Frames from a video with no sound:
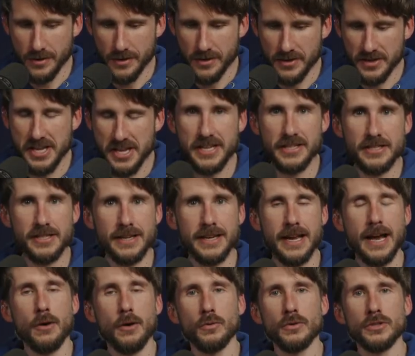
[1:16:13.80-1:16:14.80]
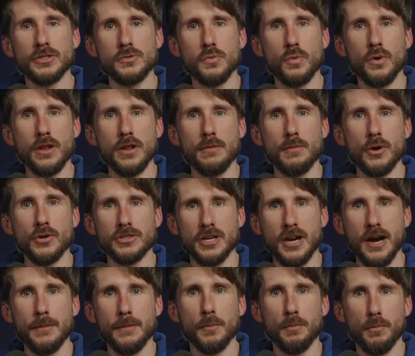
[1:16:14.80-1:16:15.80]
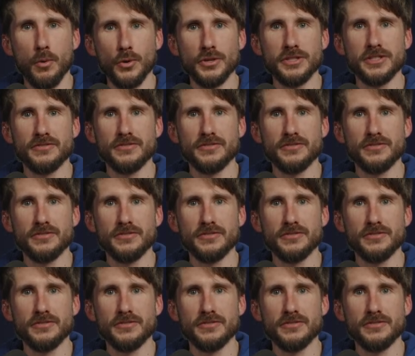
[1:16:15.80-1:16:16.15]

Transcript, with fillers: this account was one of the most common points